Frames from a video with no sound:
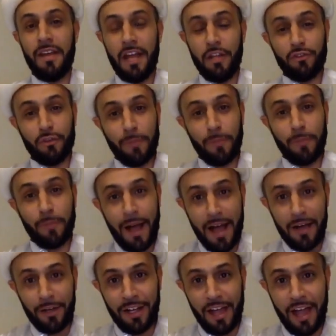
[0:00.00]
And
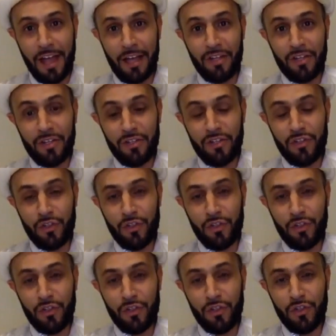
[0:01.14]
subhanAllah,
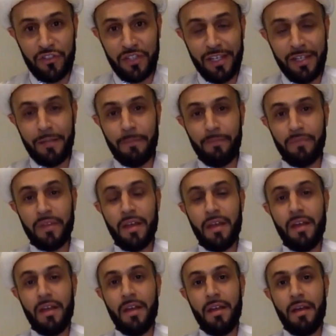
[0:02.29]
do you see
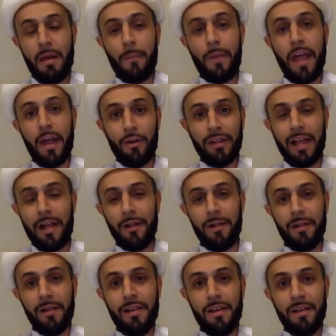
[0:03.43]
a parallel
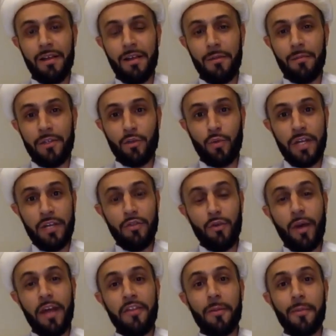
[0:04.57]
between the
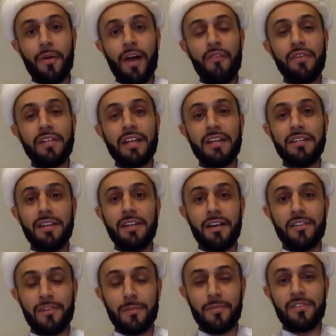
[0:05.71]
way the Prophet
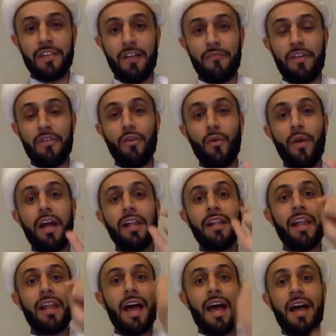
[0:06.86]
conducts himself and the way
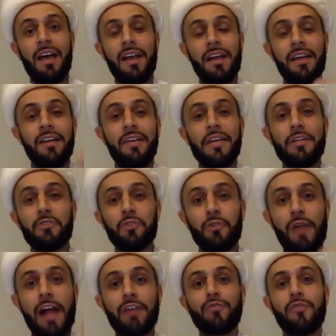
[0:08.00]
Allah
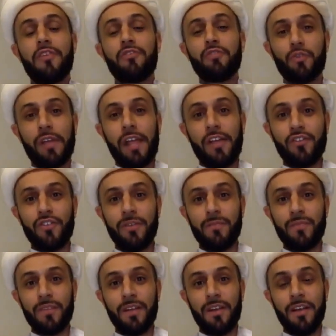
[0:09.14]
interacts with his creation?
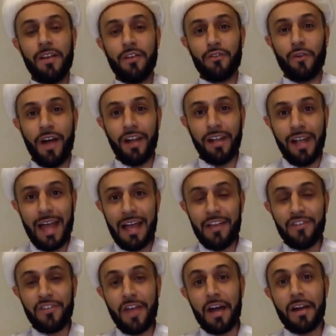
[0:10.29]
So Allah
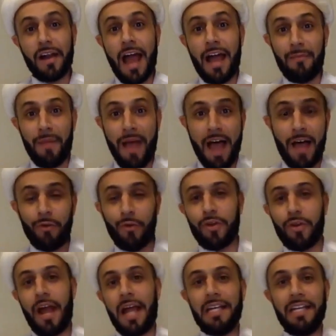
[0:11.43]
is Ar Rahman Ar
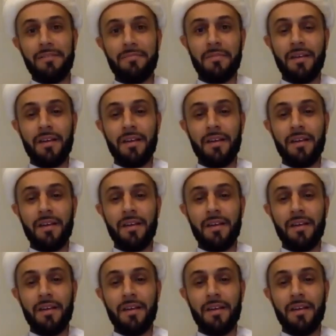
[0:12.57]
Rahim.